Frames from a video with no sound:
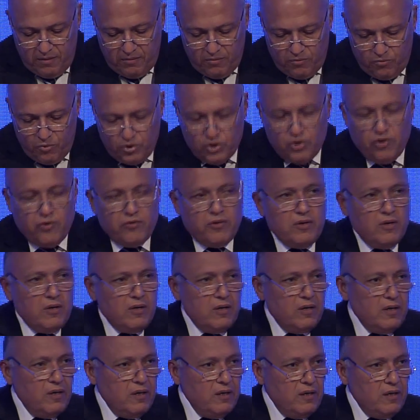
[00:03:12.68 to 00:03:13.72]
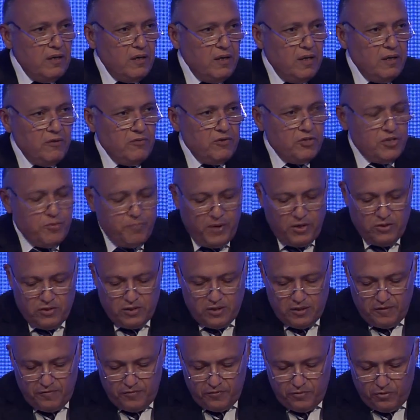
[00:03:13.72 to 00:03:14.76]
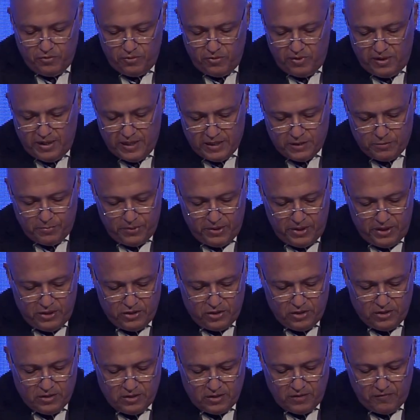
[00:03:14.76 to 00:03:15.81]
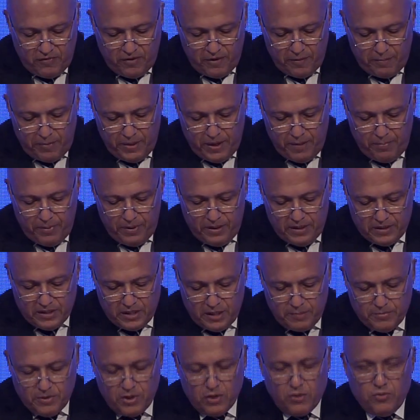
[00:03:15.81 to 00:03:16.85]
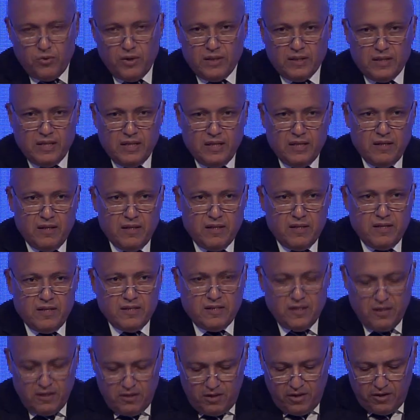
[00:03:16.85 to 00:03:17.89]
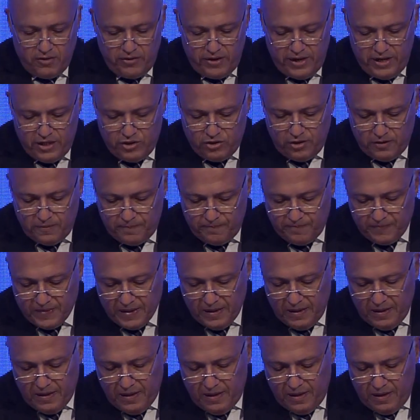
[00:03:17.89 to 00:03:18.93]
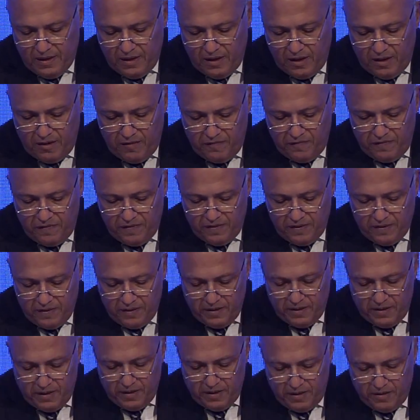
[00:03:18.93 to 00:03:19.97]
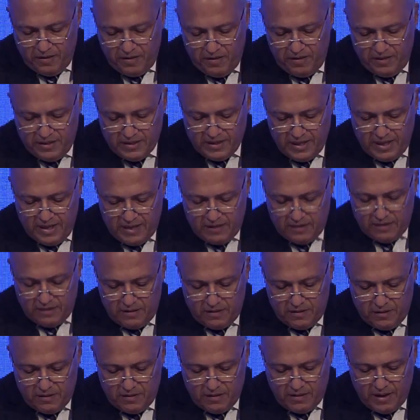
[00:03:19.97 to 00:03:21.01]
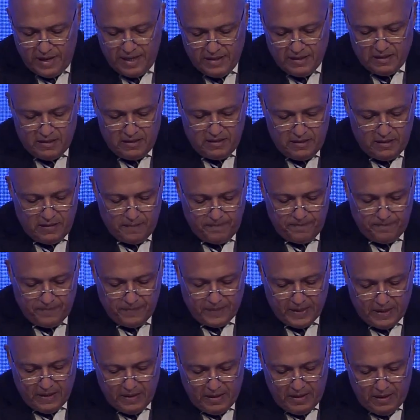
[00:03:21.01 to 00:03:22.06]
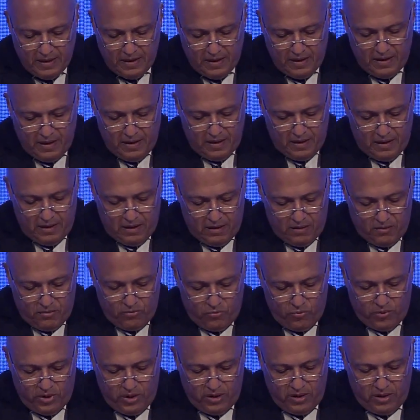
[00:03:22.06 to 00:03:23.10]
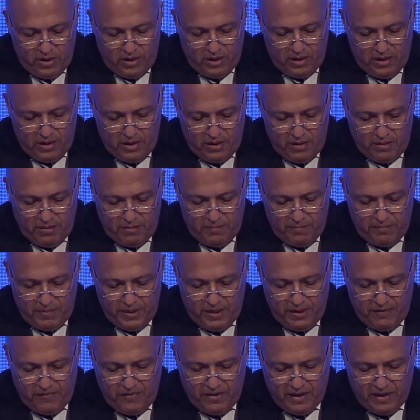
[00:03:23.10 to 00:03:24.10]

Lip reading: which are unresponsive to the aspirations of their people and subsequently the disintegration of the state entity. We believe